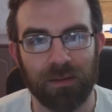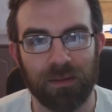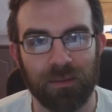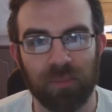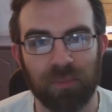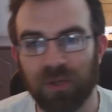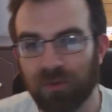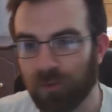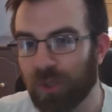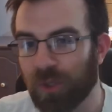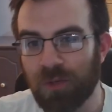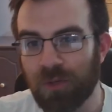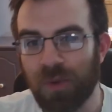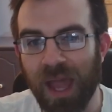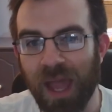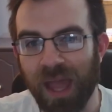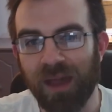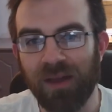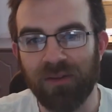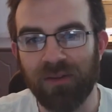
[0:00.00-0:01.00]
But if what you
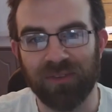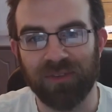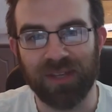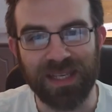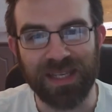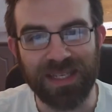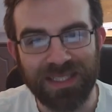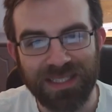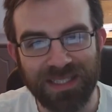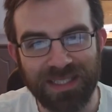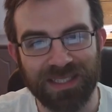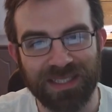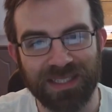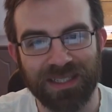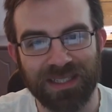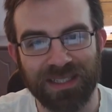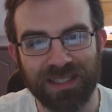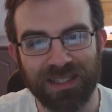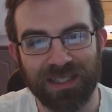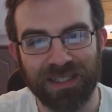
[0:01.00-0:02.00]
have isn't
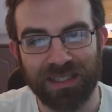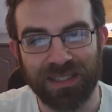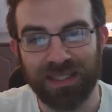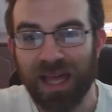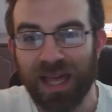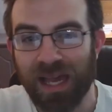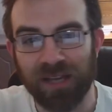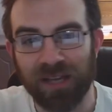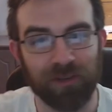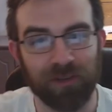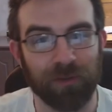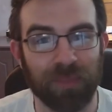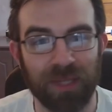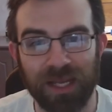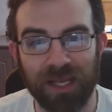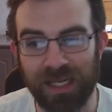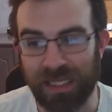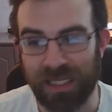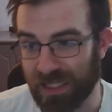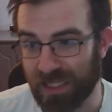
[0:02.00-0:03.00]
a lack of
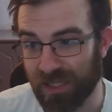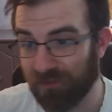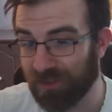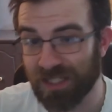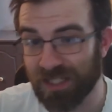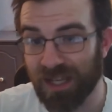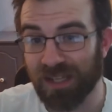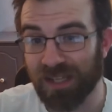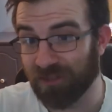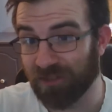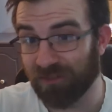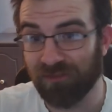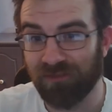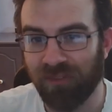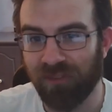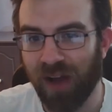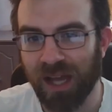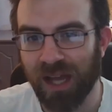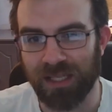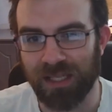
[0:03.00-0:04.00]
compliance, if it's not
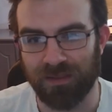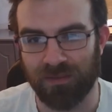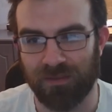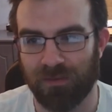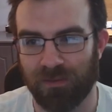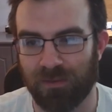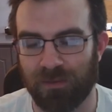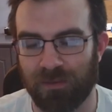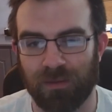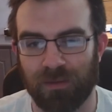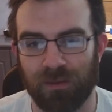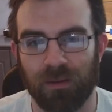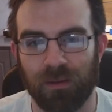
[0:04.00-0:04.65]
defiance,